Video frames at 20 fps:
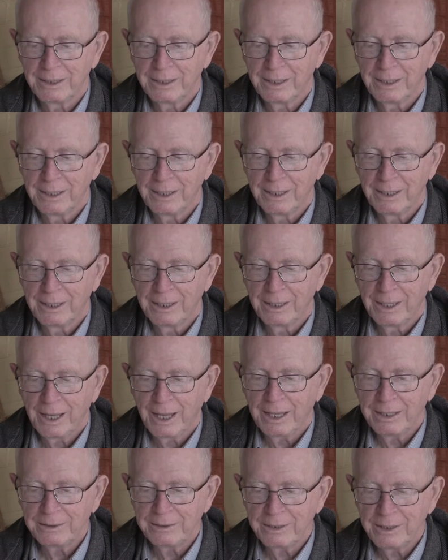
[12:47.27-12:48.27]
I
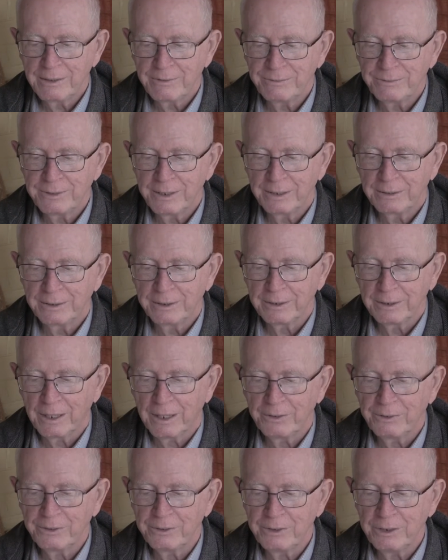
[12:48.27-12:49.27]
love telling other
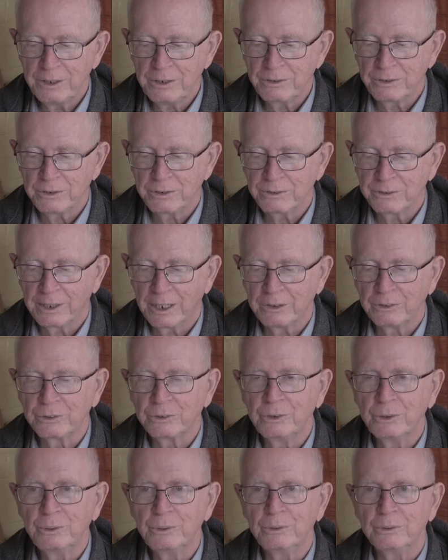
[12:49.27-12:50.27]
teachers and
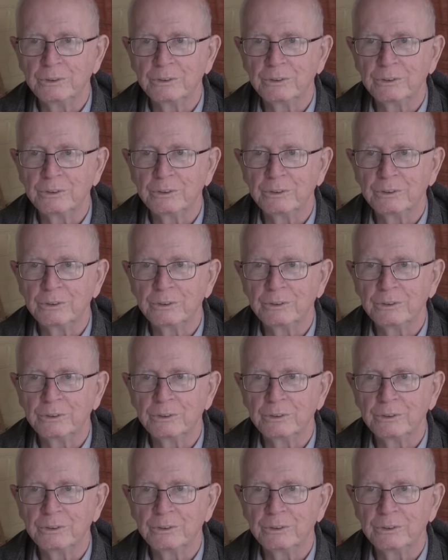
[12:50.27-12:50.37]
students